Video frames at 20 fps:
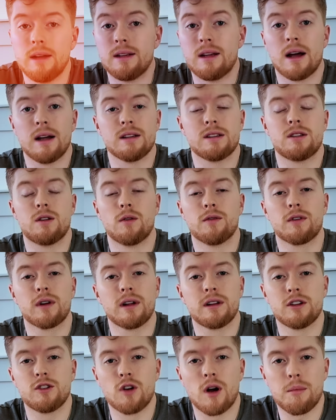And guys, don't
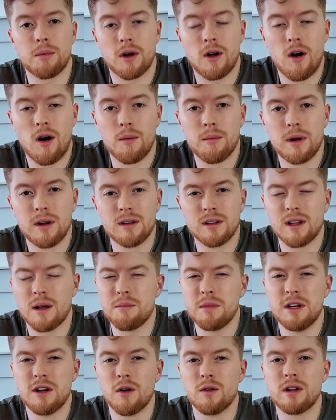forget to drop a comment. Let
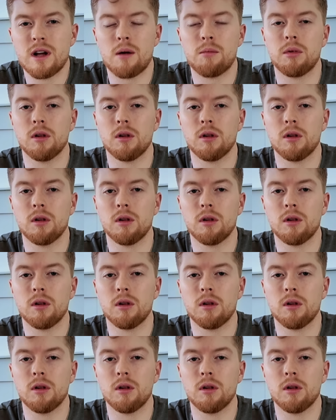me know down